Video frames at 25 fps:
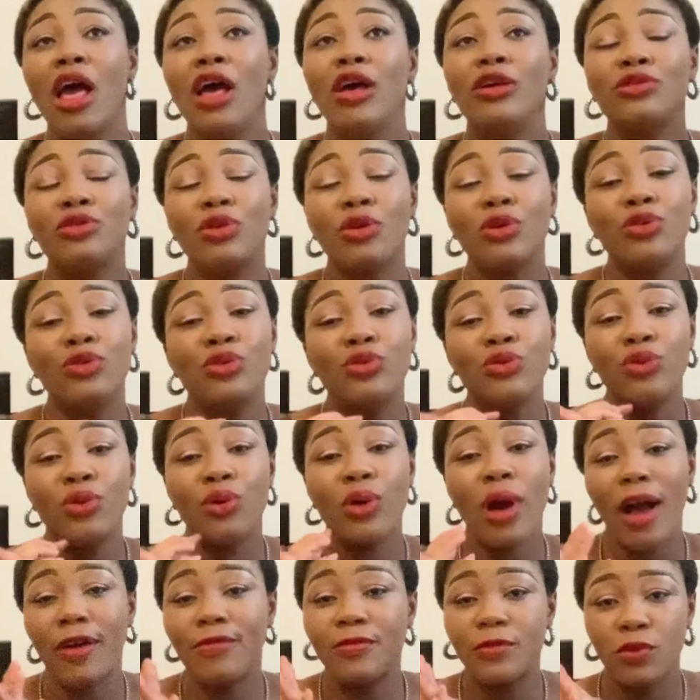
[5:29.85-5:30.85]
so you
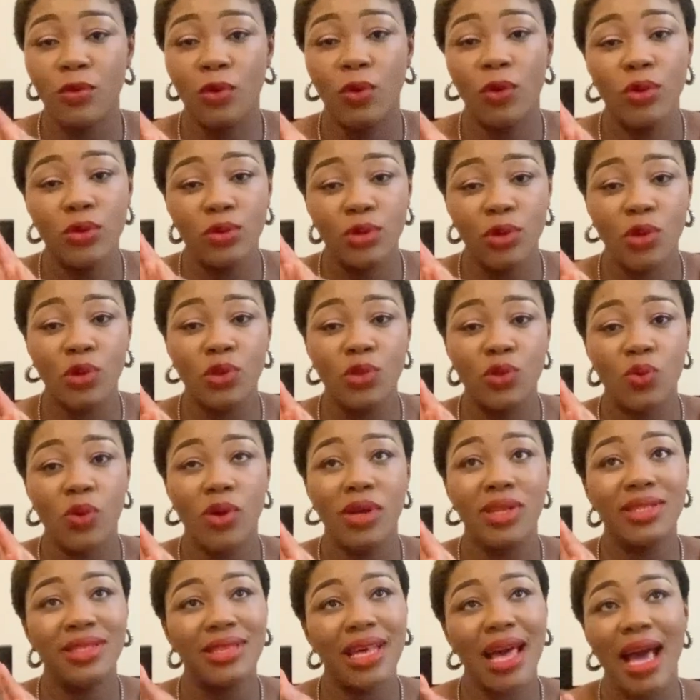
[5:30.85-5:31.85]
have to hold those
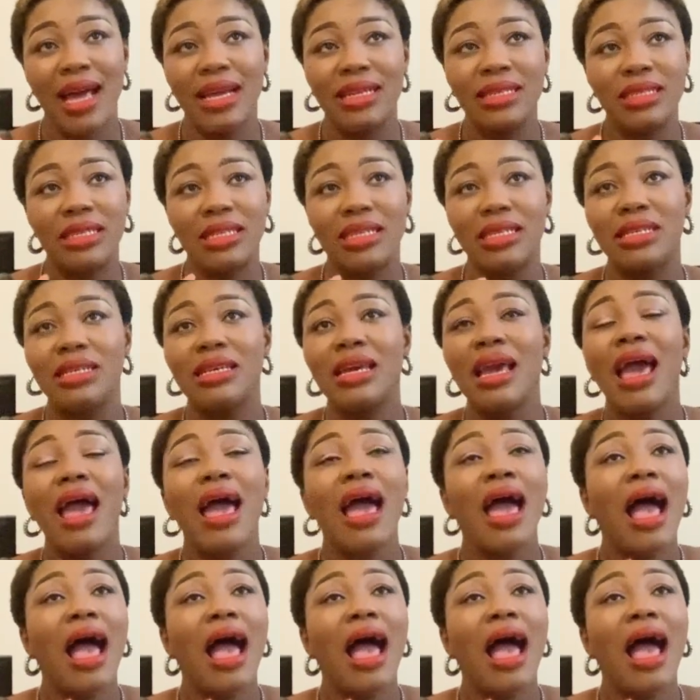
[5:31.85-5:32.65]
ones handy